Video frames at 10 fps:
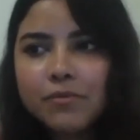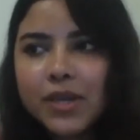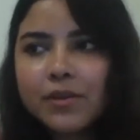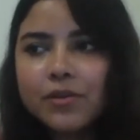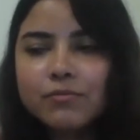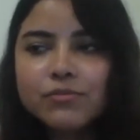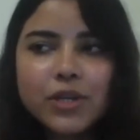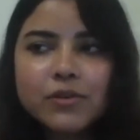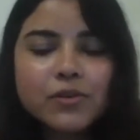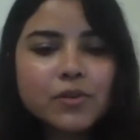in a
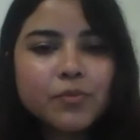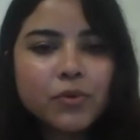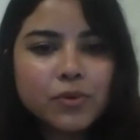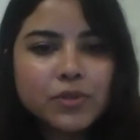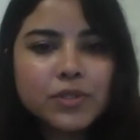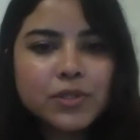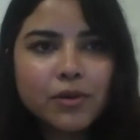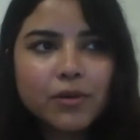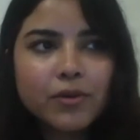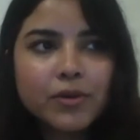gendered approach
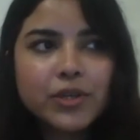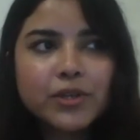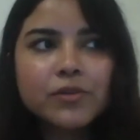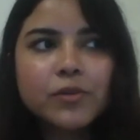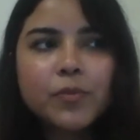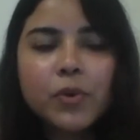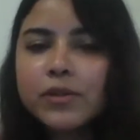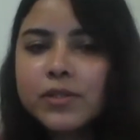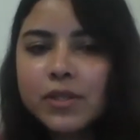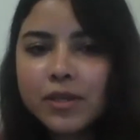or a gendered
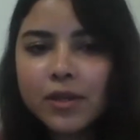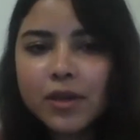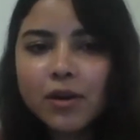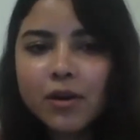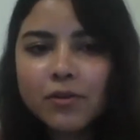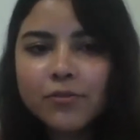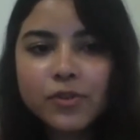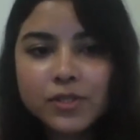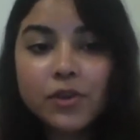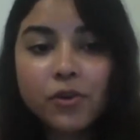policy
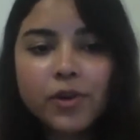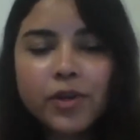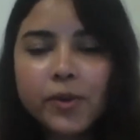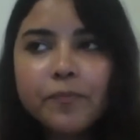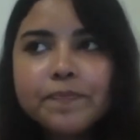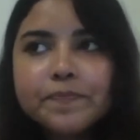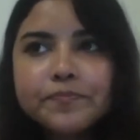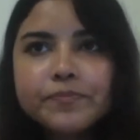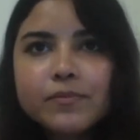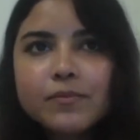for security.
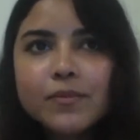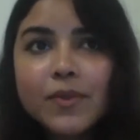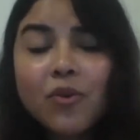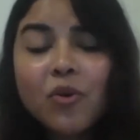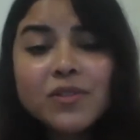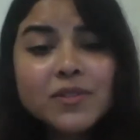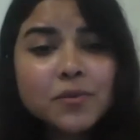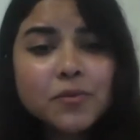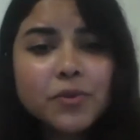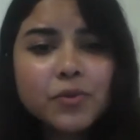
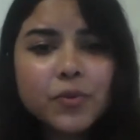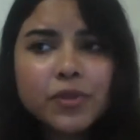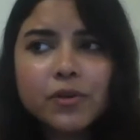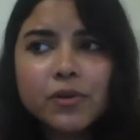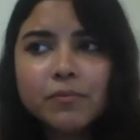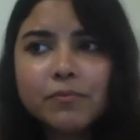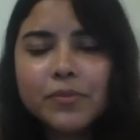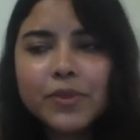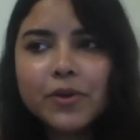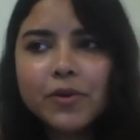Also, you know, with
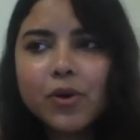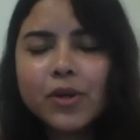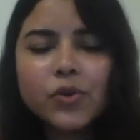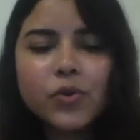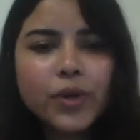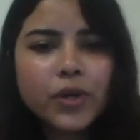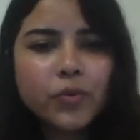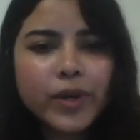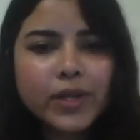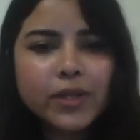the ongoing
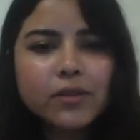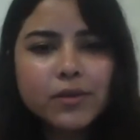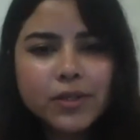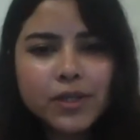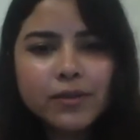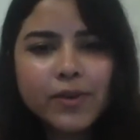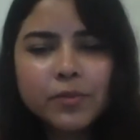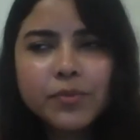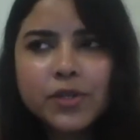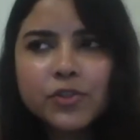2030
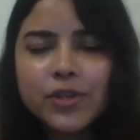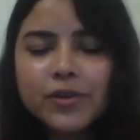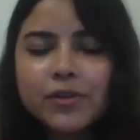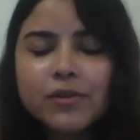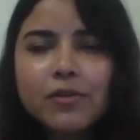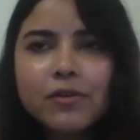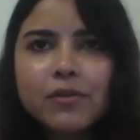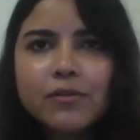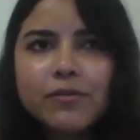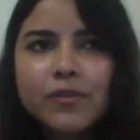development agenda
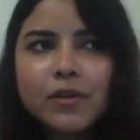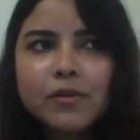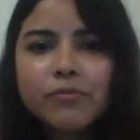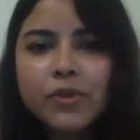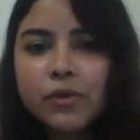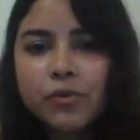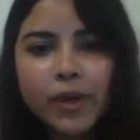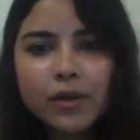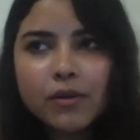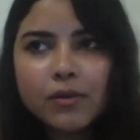of the
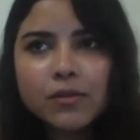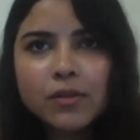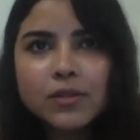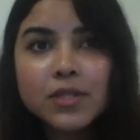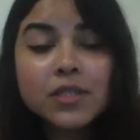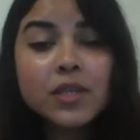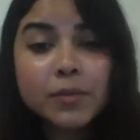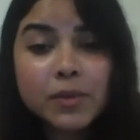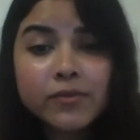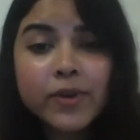UN on the
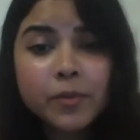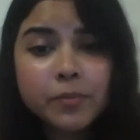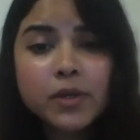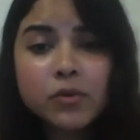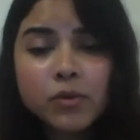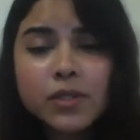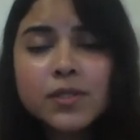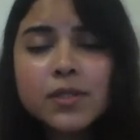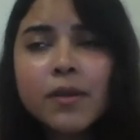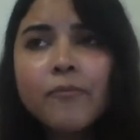sustainable development
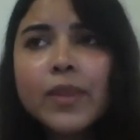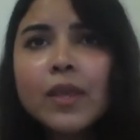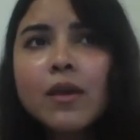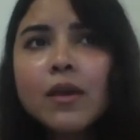goals,